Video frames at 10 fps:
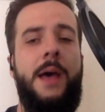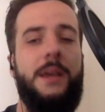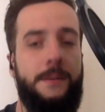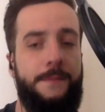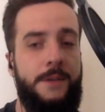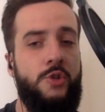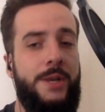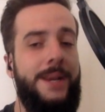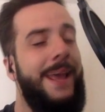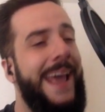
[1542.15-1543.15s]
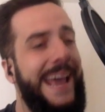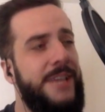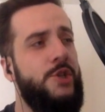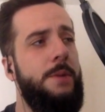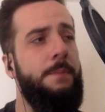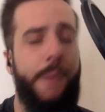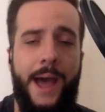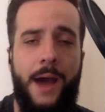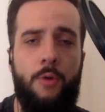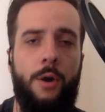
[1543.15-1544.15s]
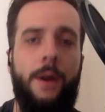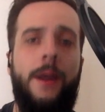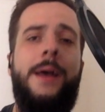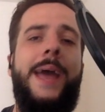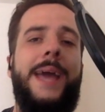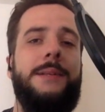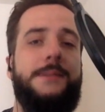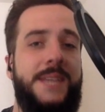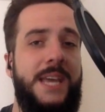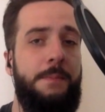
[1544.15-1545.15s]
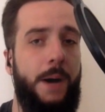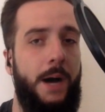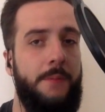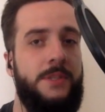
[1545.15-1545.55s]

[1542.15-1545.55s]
Confusion, Ancient Power, and Seed Bomb.